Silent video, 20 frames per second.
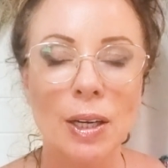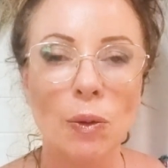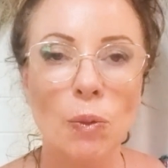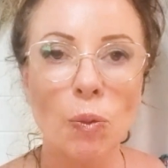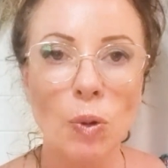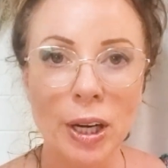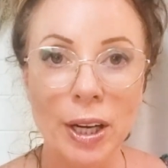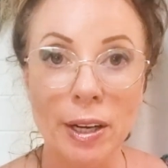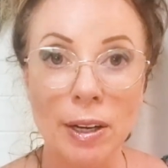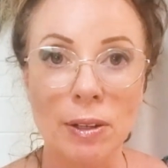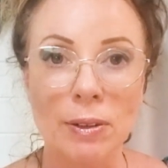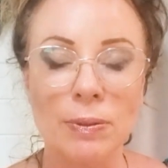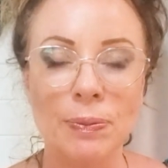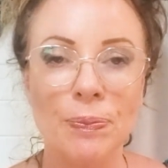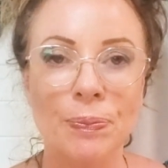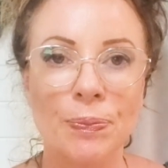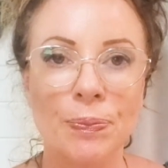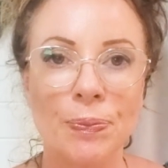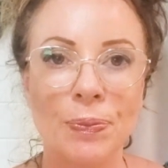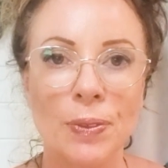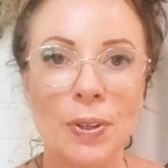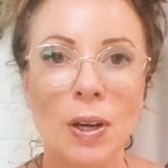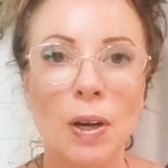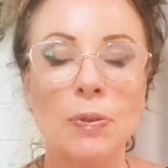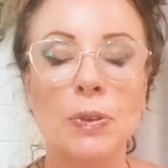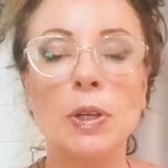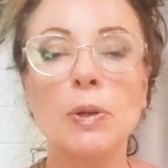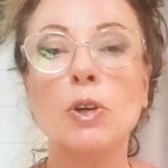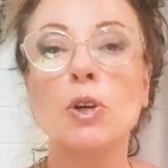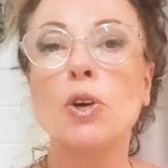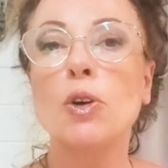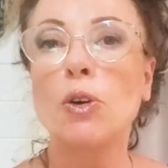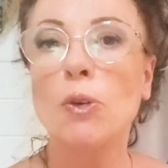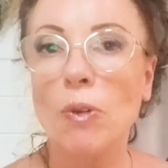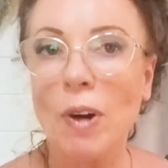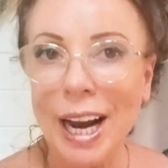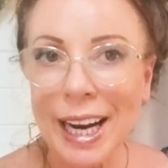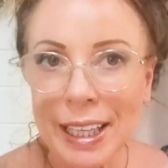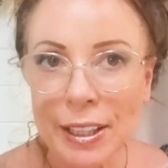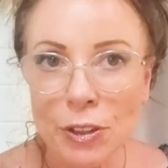Well, the
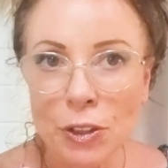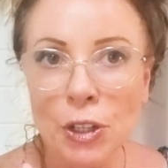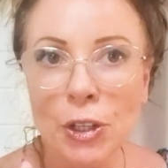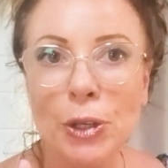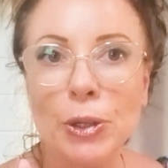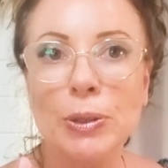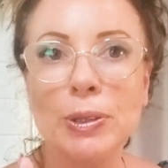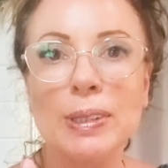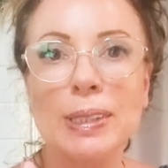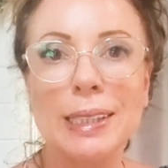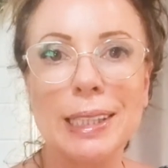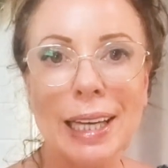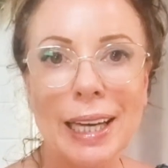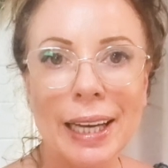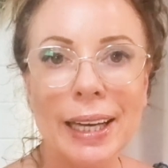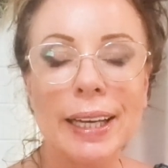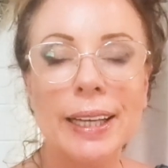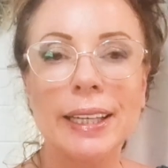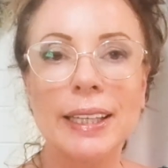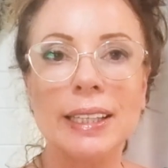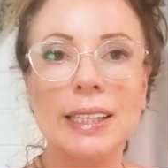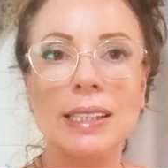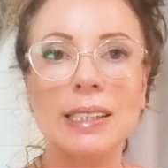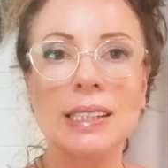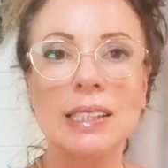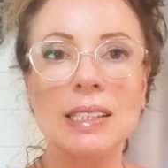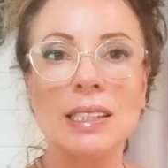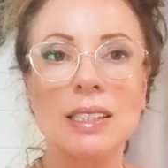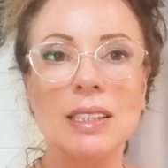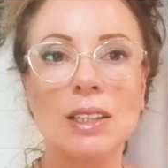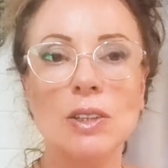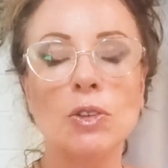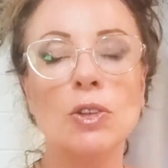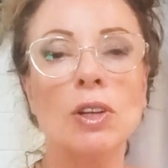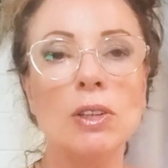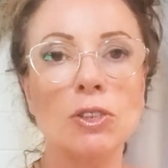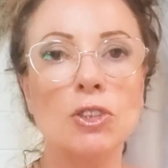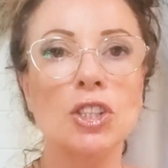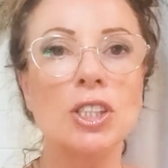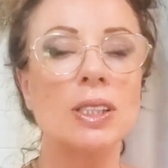great news is
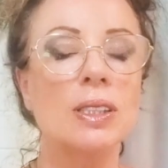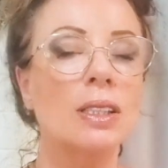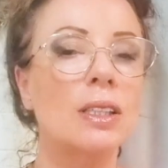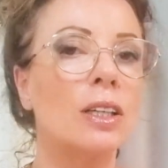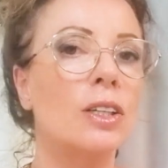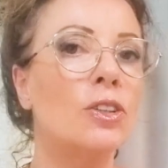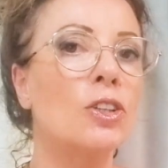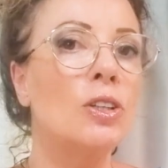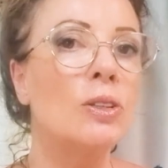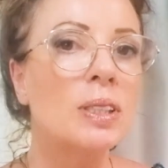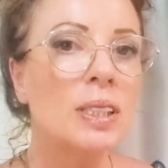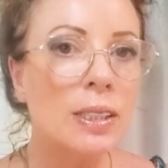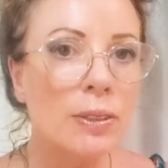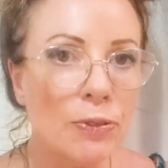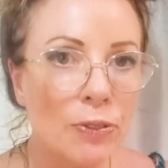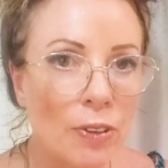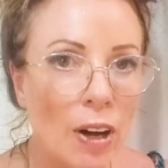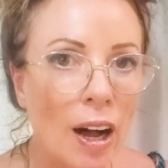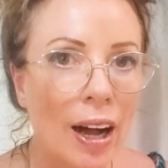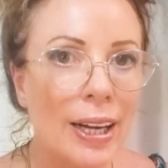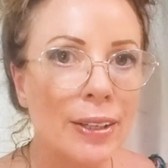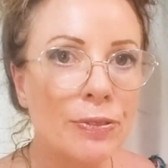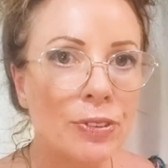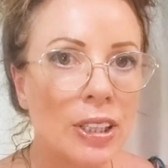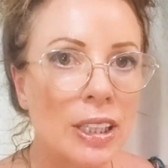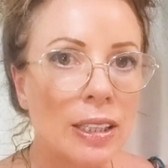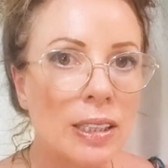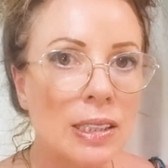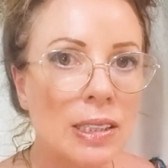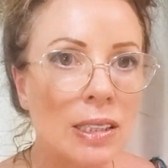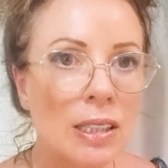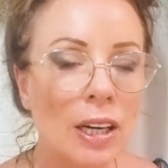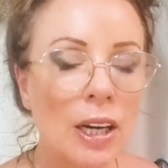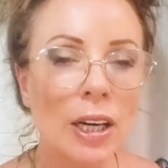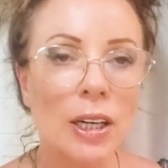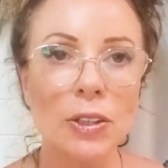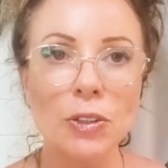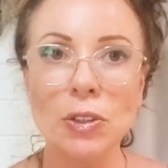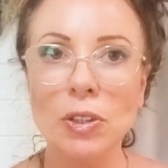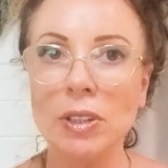not just can you survive this,
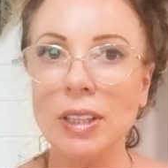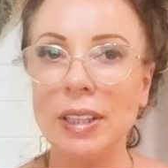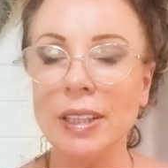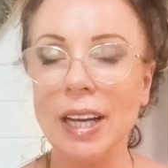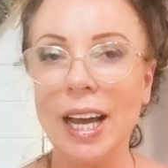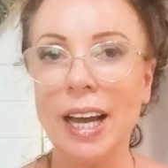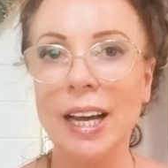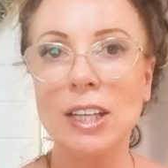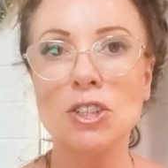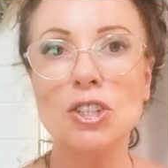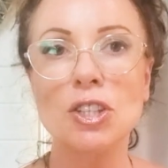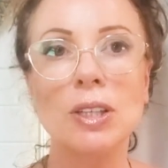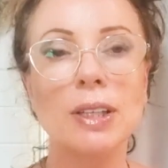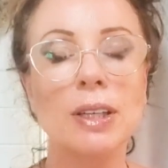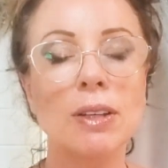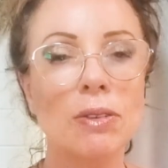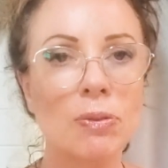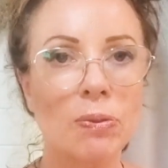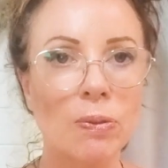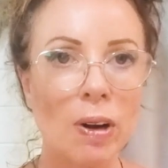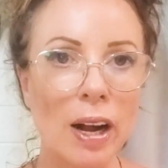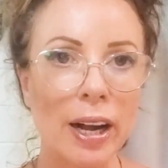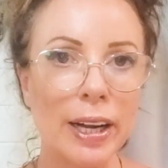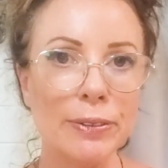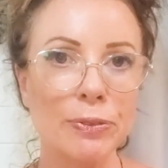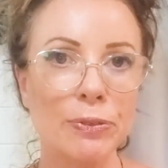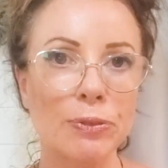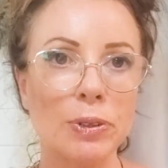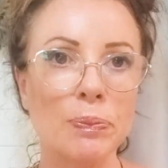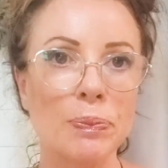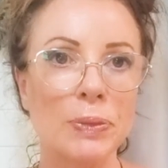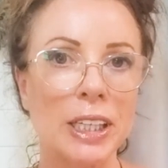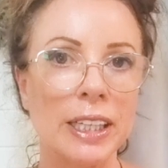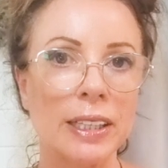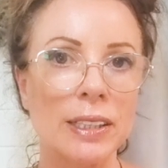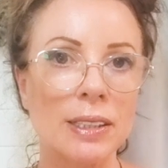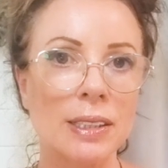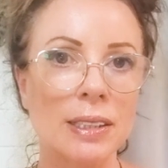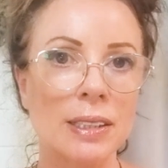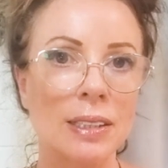you can actually thrive from
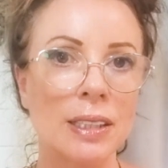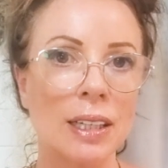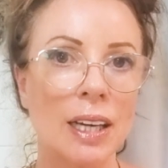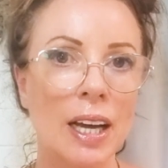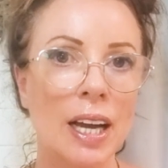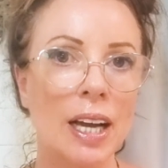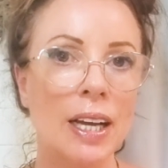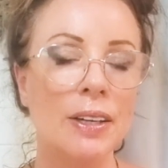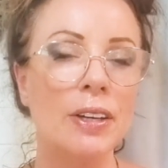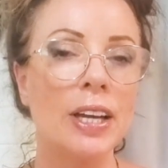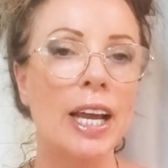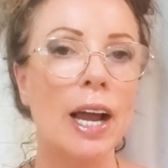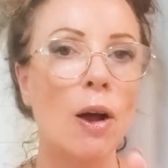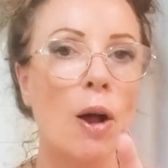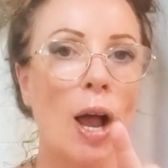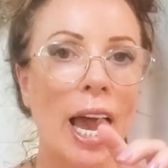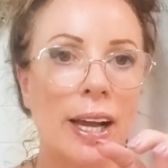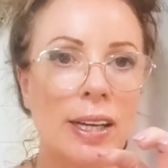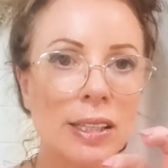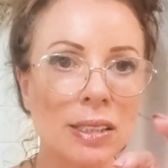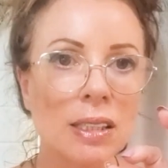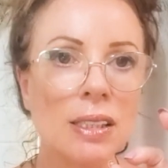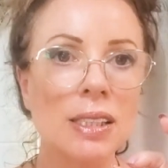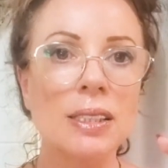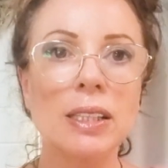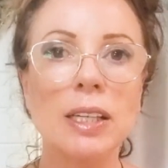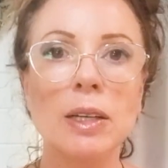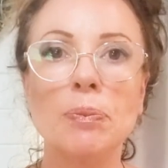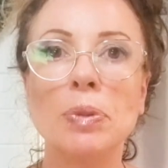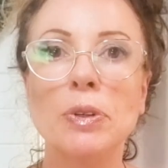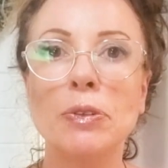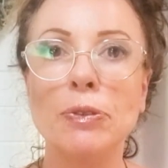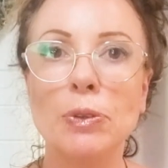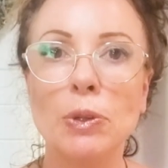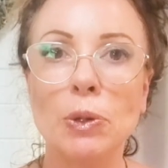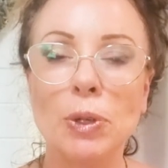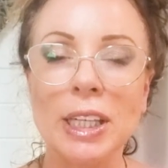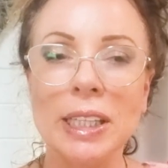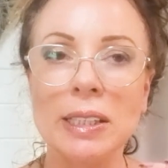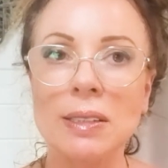this. Now, as I said
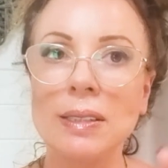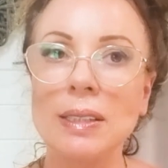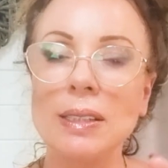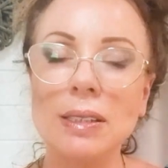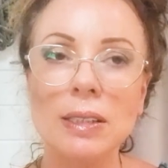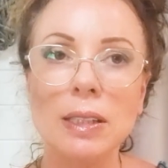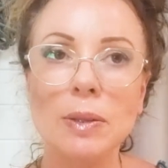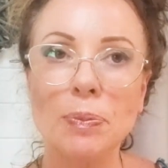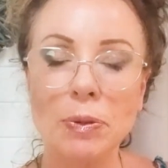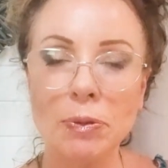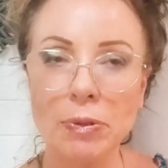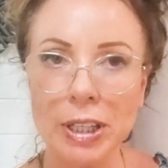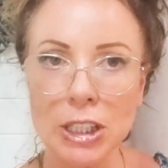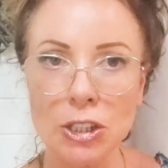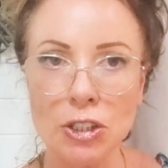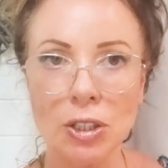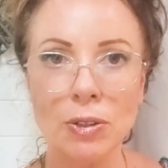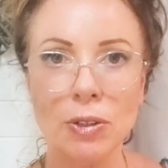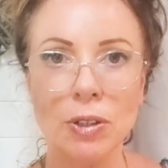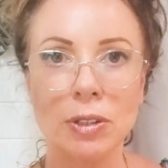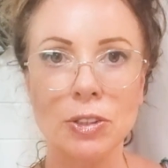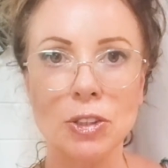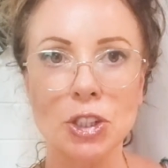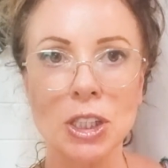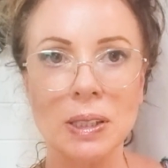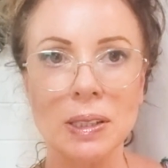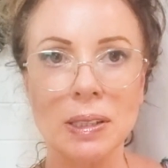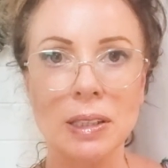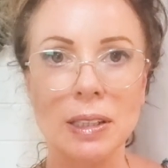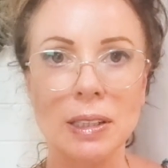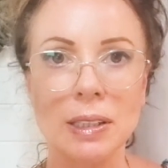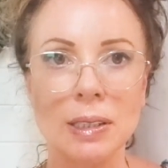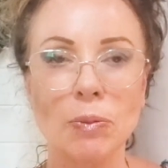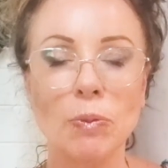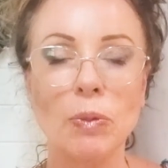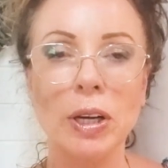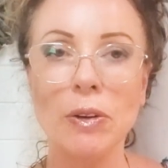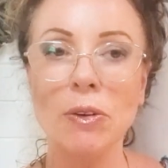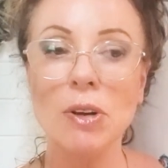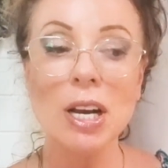before, it's this separation consciousness.
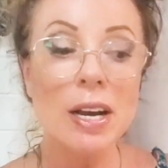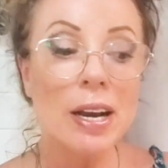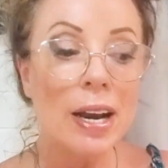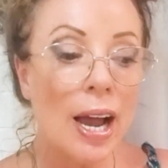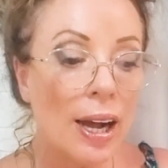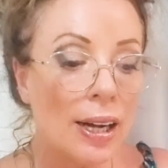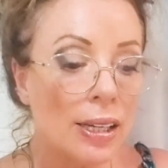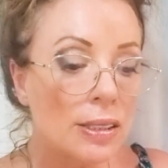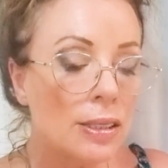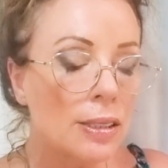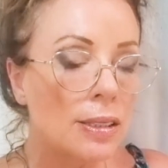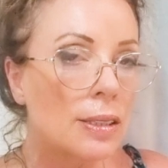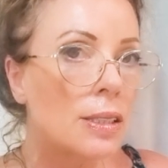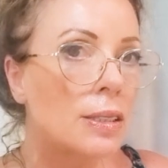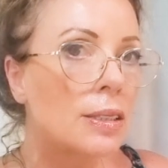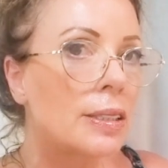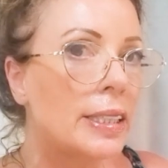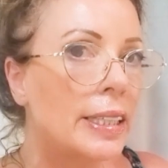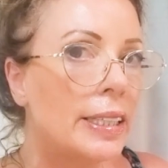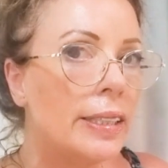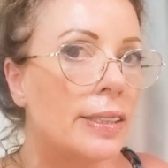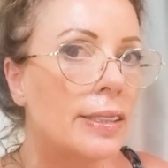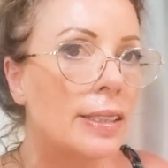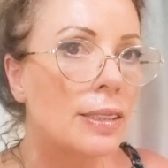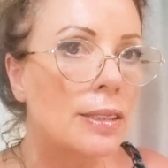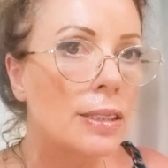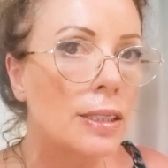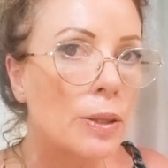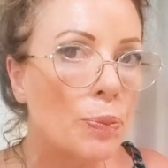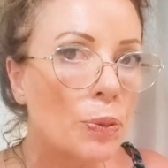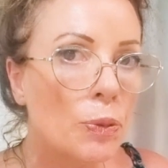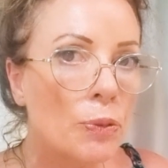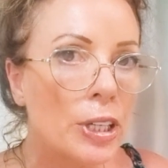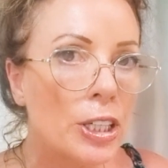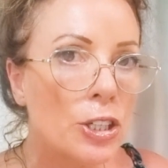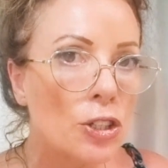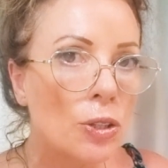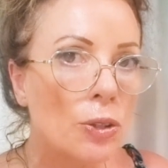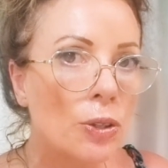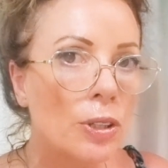Where a narcissist is in
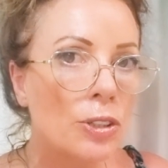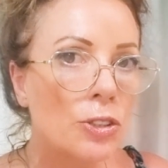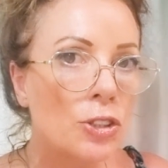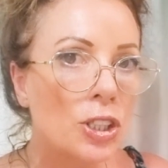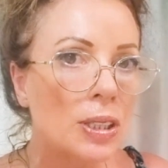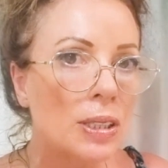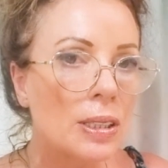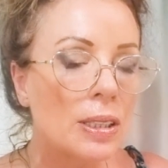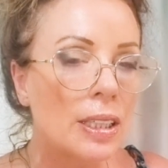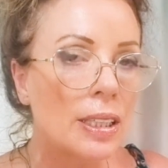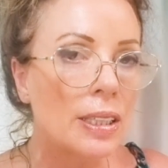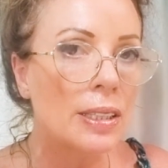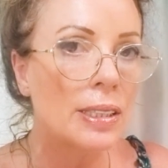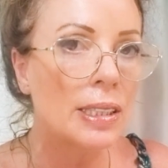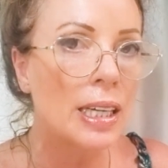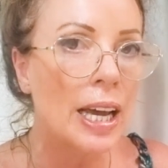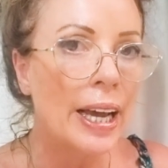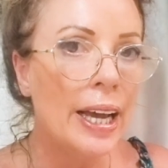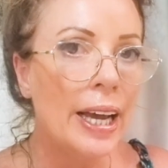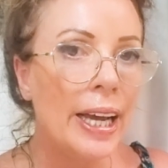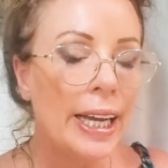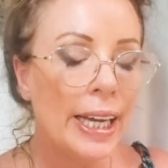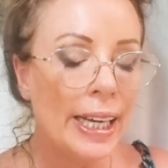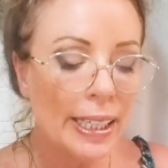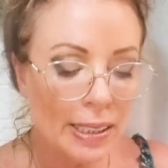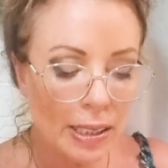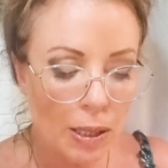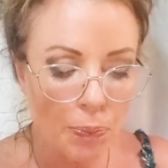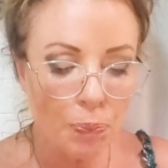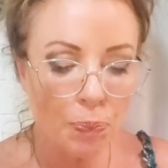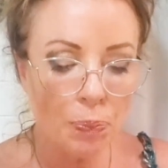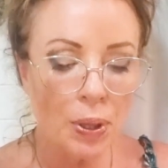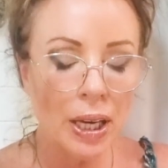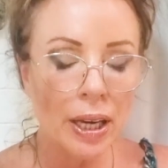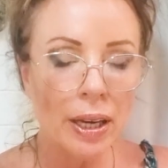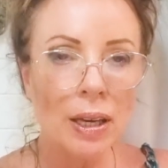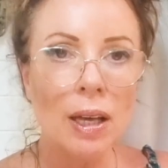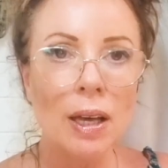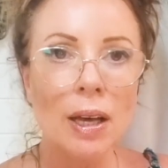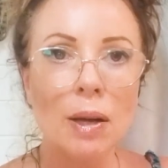separation consciousness is a
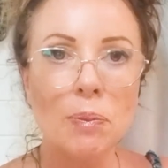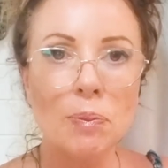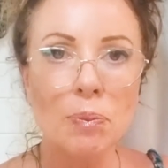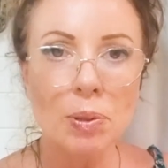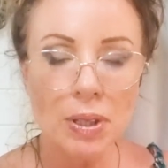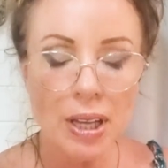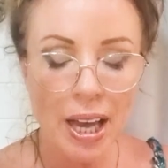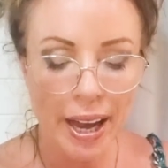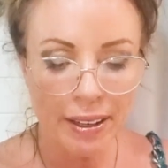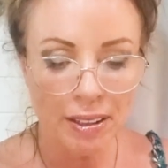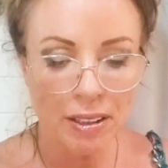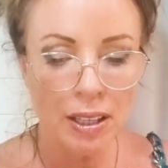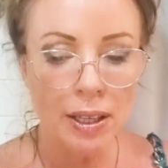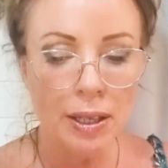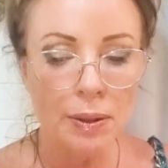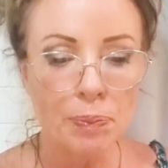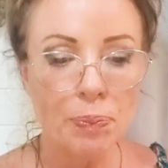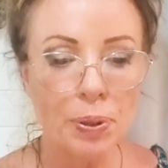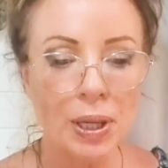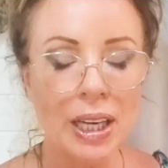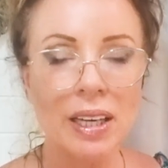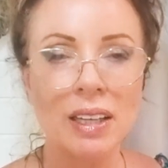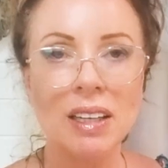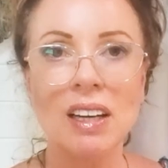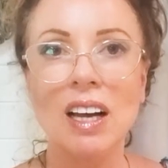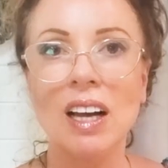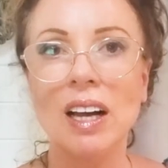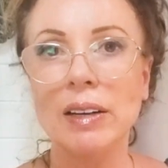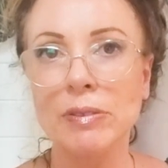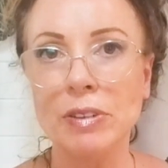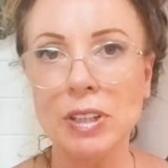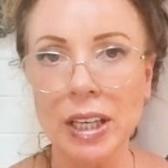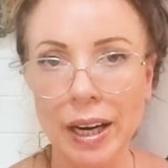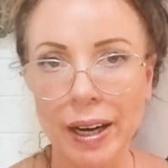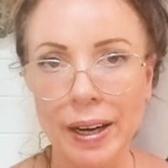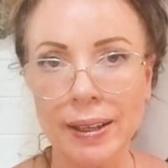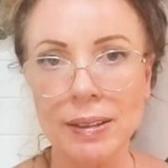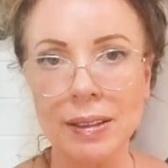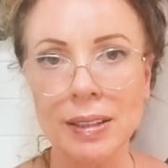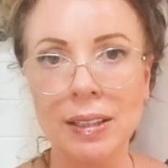big black pit of
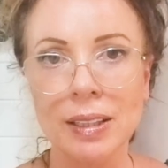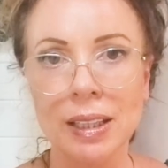yuck.